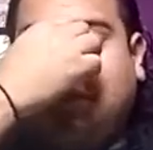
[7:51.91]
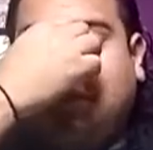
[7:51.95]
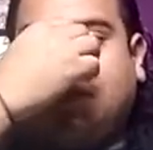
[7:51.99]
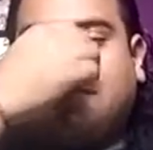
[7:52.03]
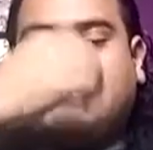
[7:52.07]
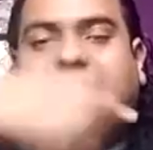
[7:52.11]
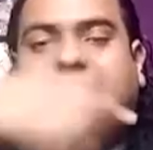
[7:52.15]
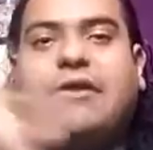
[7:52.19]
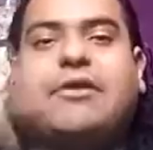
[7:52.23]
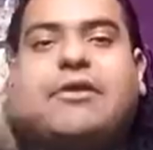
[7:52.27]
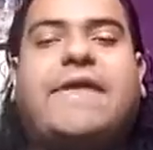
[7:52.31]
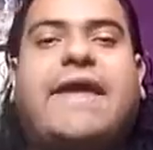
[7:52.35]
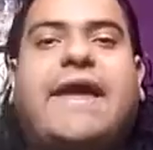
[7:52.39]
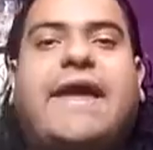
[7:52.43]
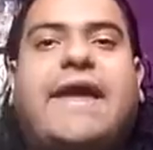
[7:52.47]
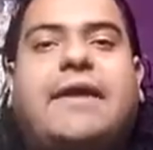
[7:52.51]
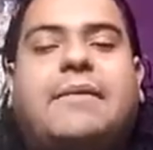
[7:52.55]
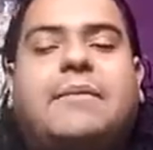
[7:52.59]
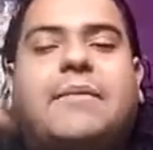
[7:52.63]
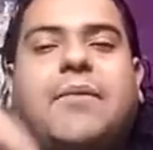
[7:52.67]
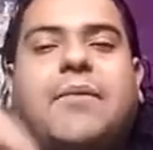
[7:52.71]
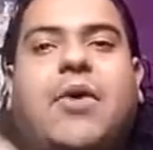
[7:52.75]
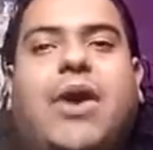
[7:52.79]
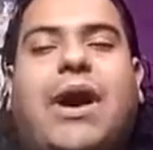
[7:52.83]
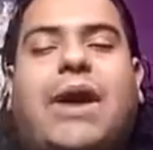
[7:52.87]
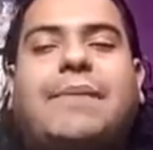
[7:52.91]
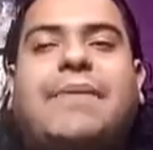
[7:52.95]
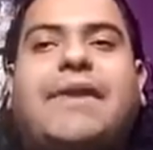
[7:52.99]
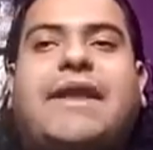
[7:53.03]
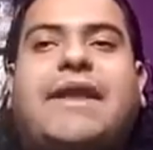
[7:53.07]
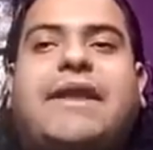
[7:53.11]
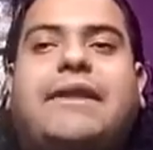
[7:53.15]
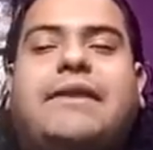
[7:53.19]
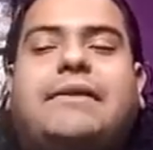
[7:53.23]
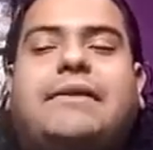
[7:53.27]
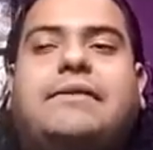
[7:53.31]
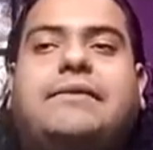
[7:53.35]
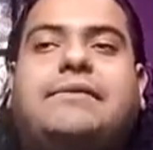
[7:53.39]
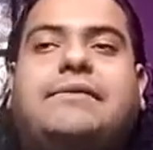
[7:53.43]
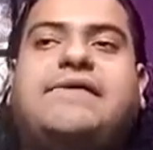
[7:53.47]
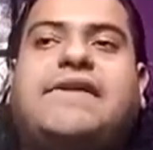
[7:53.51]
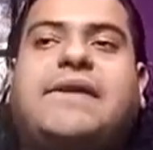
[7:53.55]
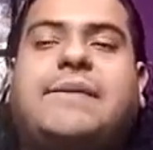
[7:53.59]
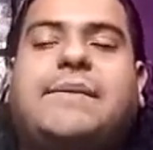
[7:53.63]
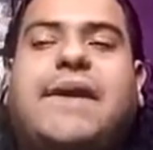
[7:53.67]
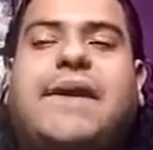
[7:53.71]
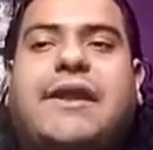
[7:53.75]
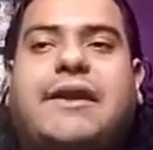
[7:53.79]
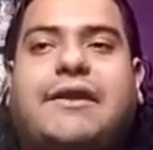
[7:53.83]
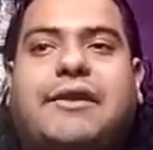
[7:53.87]
Because I know Muhammad and
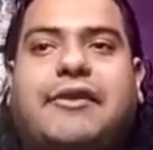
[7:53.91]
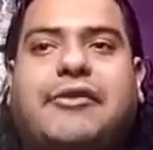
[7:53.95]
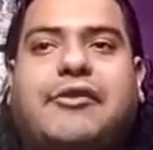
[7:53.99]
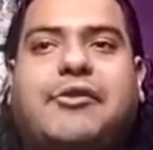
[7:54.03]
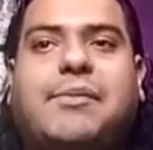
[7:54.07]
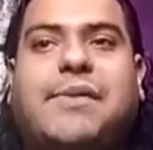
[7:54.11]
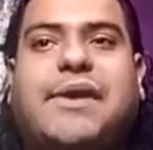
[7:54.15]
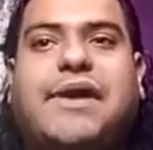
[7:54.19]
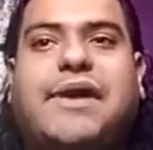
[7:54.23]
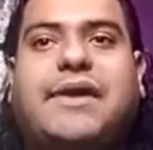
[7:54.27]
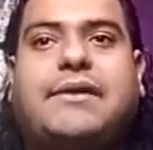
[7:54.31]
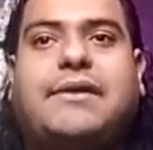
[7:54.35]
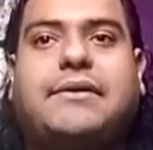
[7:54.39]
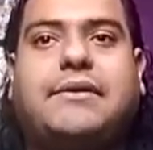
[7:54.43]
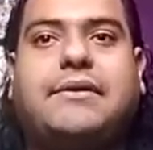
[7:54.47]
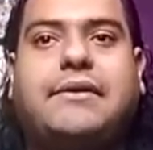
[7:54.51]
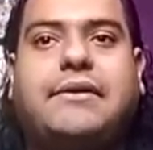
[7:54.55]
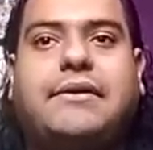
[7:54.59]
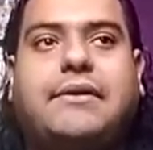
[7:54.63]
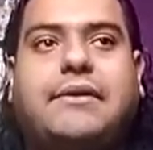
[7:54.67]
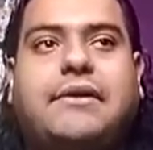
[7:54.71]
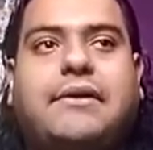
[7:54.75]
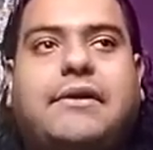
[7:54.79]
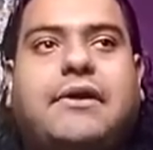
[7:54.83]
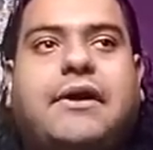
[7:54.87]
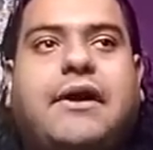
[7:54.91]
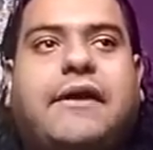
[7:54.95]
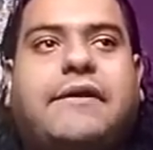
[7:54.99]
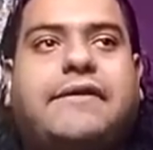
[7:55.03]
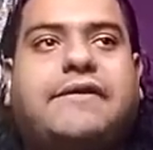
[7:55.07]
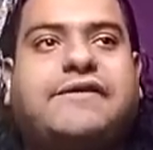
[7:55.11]
Tim had another band called